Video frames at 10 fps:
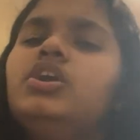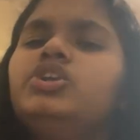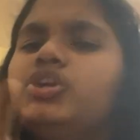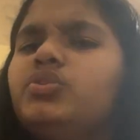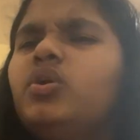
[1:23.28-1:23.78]

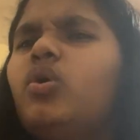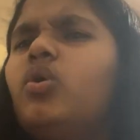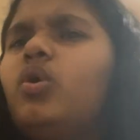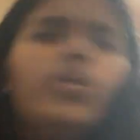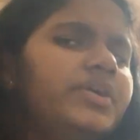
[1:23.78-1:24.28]
Do you know
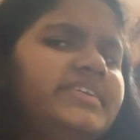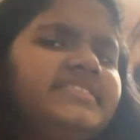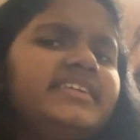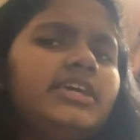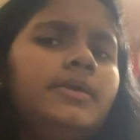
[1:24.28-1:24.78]

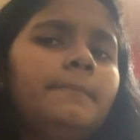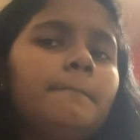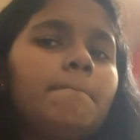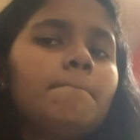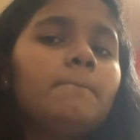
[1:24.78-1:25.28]
OECD?
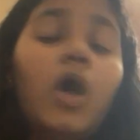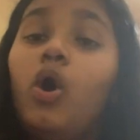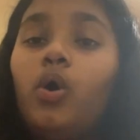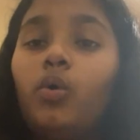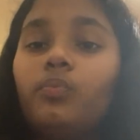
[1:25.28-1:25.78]

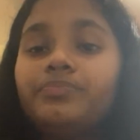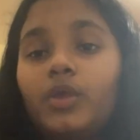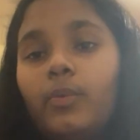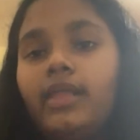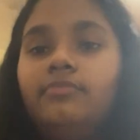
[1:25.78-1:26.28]
Oh,
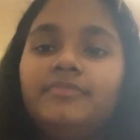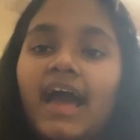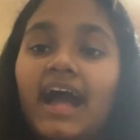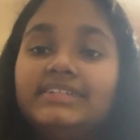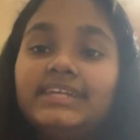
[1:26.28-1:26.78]
well,
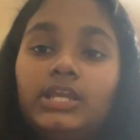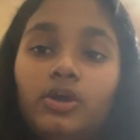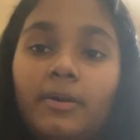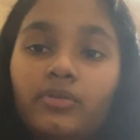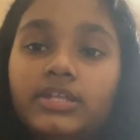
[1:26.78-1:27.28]
I'll tell you
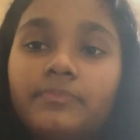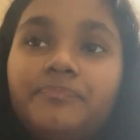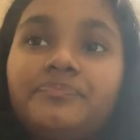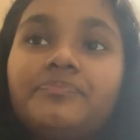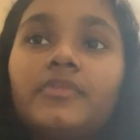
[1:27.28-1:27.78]
about them.
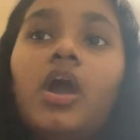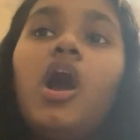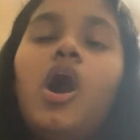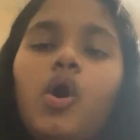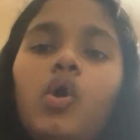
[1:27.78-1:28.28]

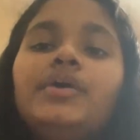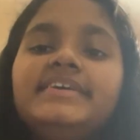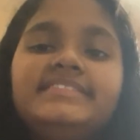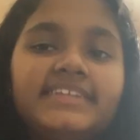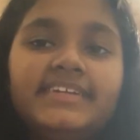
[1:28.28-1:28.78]

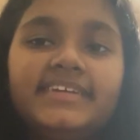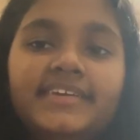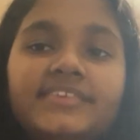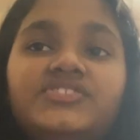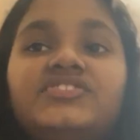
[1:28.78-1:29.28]
OECD
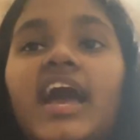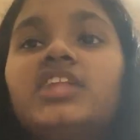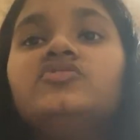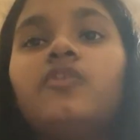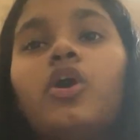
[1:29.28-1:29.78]

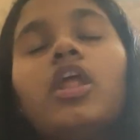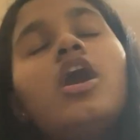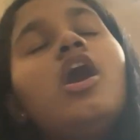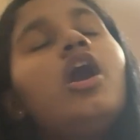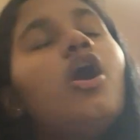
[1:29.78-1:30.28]
stands for
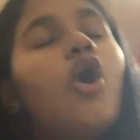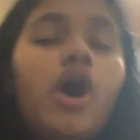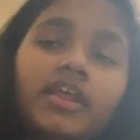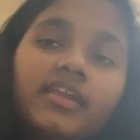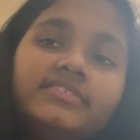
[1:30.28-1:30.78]

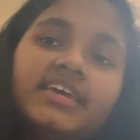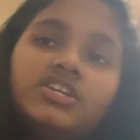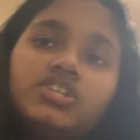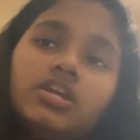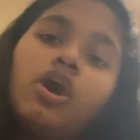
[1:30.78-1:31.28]

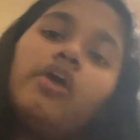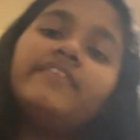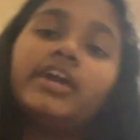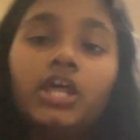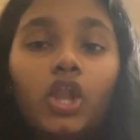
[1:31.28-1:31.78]
Organization of
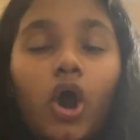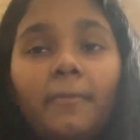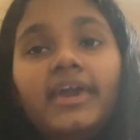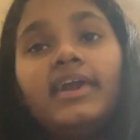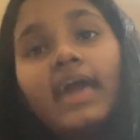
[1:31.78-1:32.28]

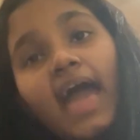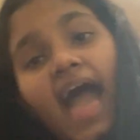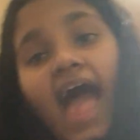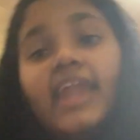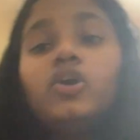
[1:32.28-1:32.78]
Economic
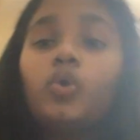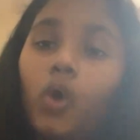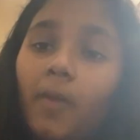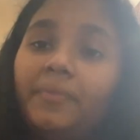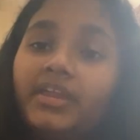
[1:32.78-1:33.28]
and
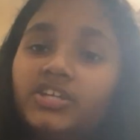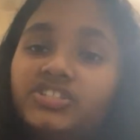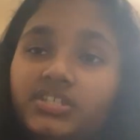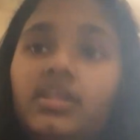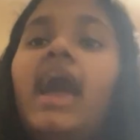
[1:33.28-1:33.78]

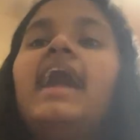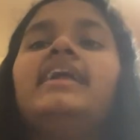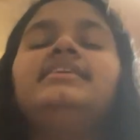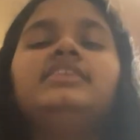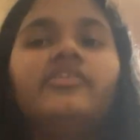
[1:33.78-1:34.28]
Cooperation
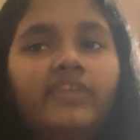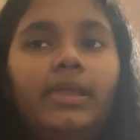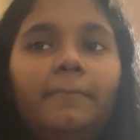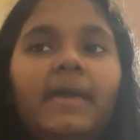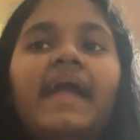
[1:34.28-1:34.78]
and
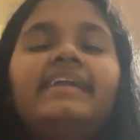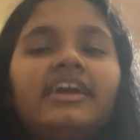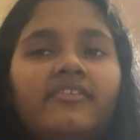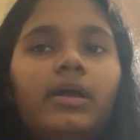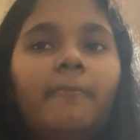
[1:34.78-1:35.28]

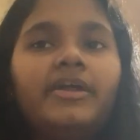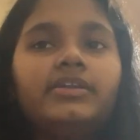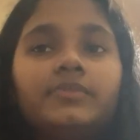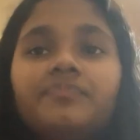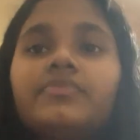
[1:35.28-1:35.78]

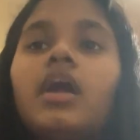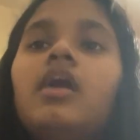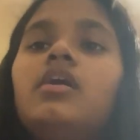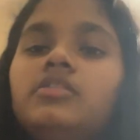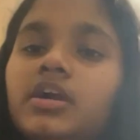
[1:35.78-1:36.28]
Development.
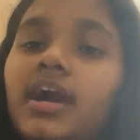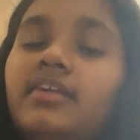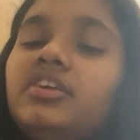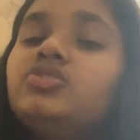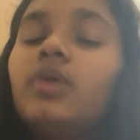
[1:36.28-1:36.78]
The
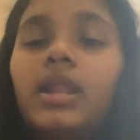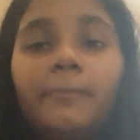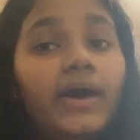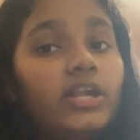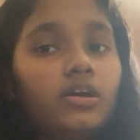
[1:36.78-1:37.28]
countries who are a
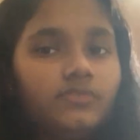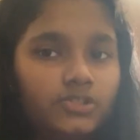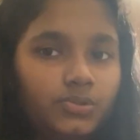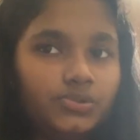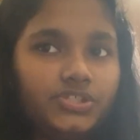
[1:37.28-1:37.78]
part of the
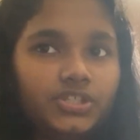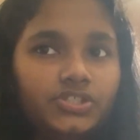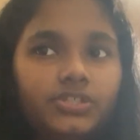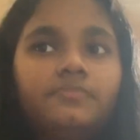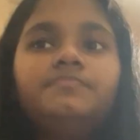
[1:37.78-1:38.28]

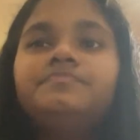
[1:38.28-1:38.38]
association